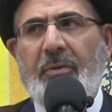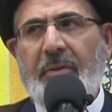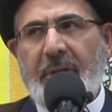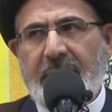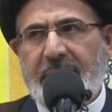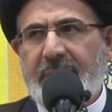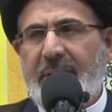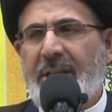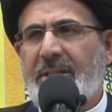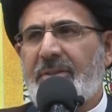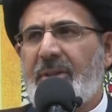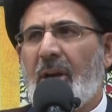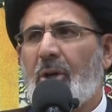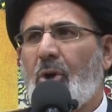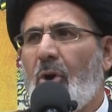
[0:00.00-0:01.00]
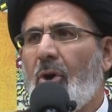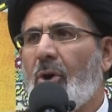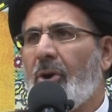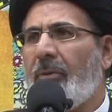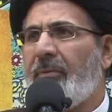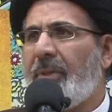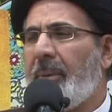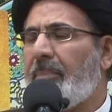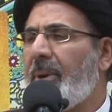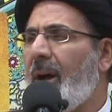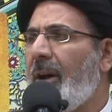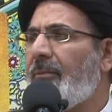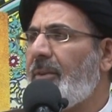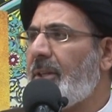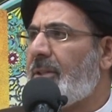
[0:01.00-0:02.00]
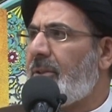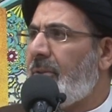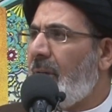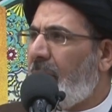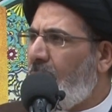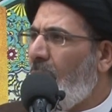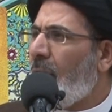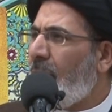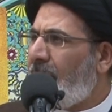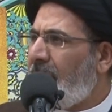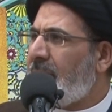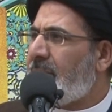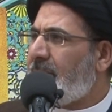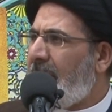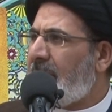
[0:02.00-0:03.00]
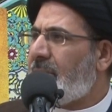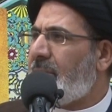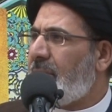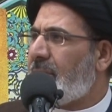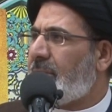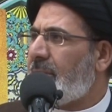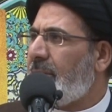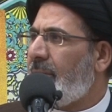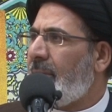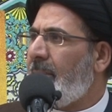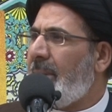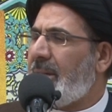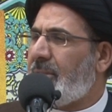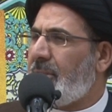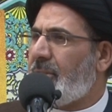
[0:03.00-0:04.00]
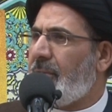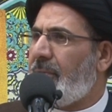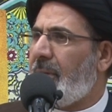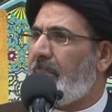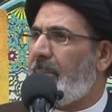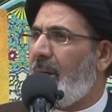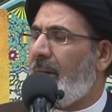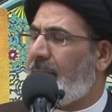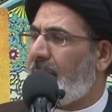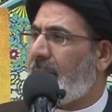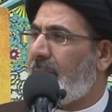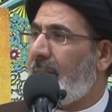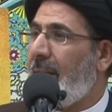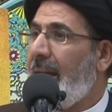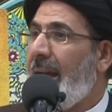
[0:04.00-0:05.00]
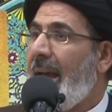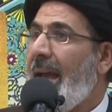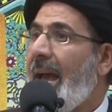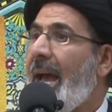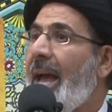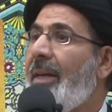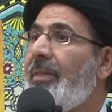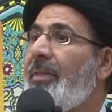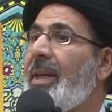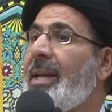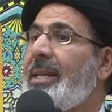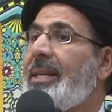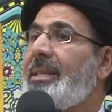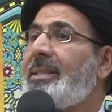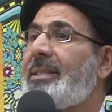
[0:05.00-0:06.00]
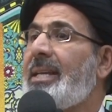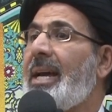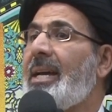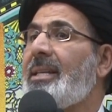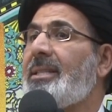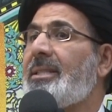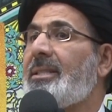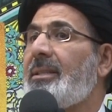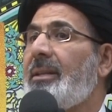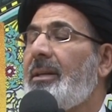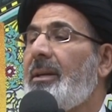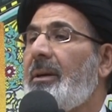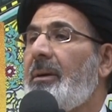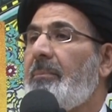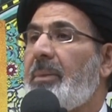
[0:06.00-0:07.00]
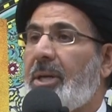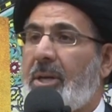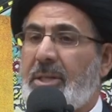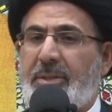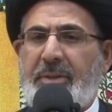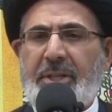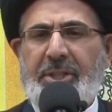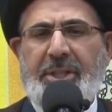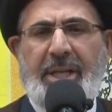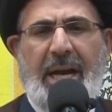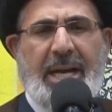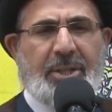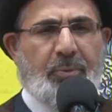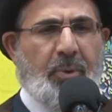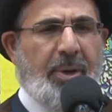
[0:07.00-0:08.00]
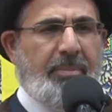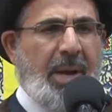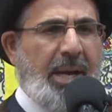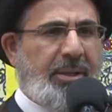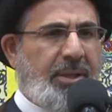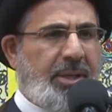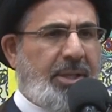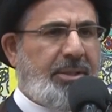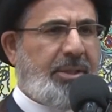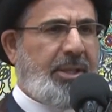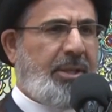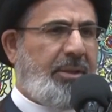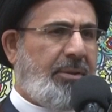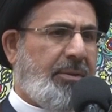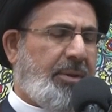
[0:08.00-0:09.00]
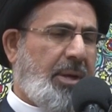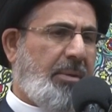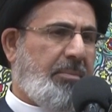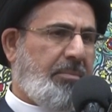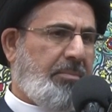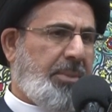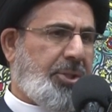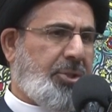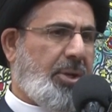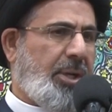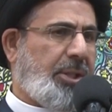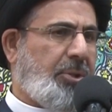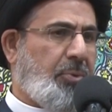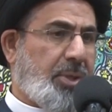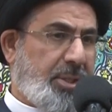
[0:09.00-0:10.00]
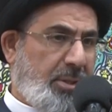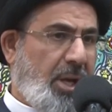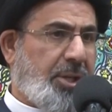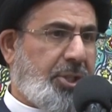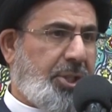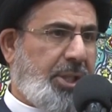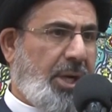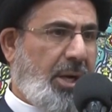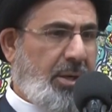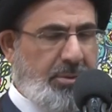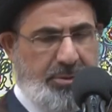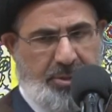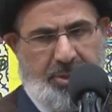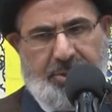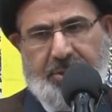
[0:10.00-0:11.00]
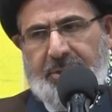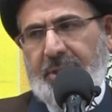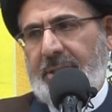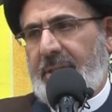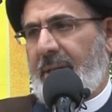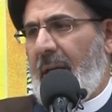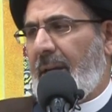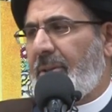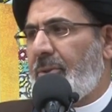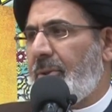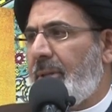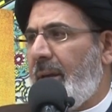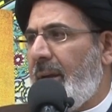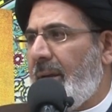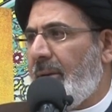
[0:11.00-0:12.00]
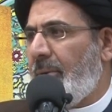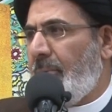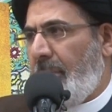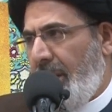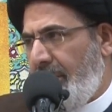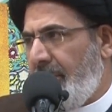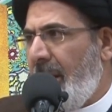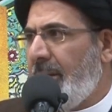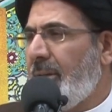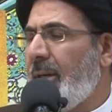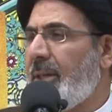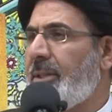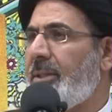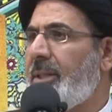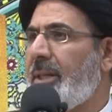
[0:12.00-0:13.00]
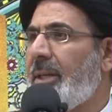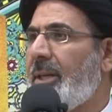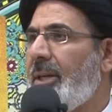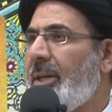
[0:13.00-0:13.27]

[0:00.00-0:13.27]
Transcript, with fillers: This is the core of the Prophet, the core of his message, the message of the Prophet. And then he says, because the Shias were minority, the majority was non-Shia. It's just like today. We are minority.